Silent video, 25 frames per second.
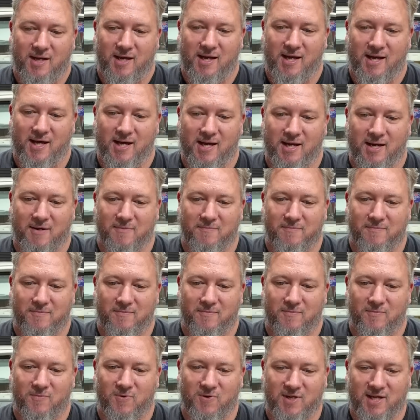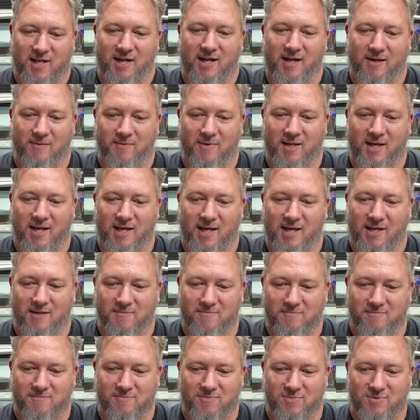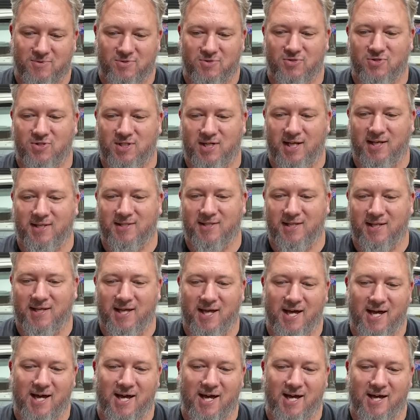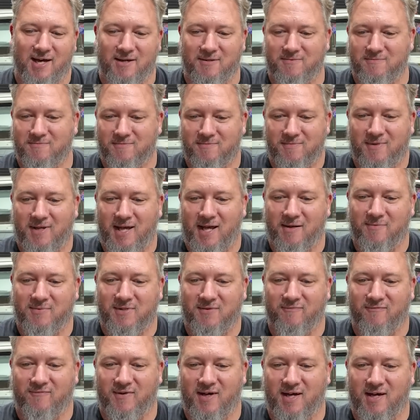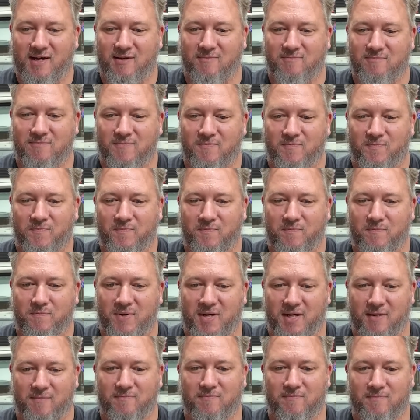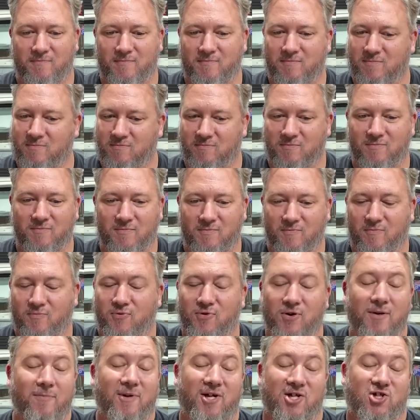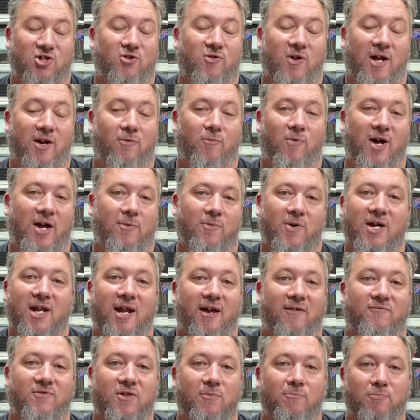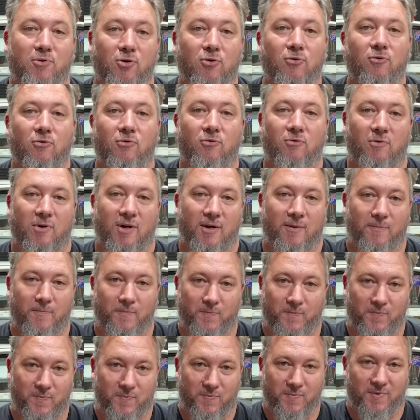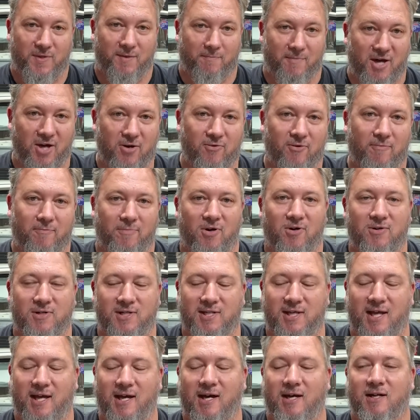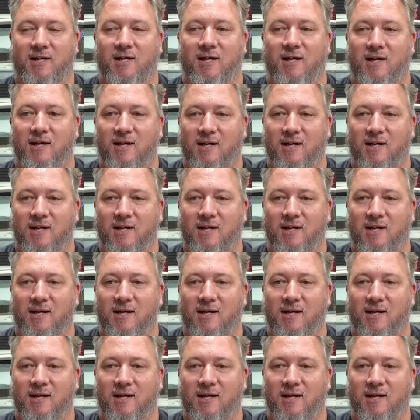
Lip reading: we'll get over there, test the car, have some fun, but pretty much straight away we're going to have to pull the motor and box out,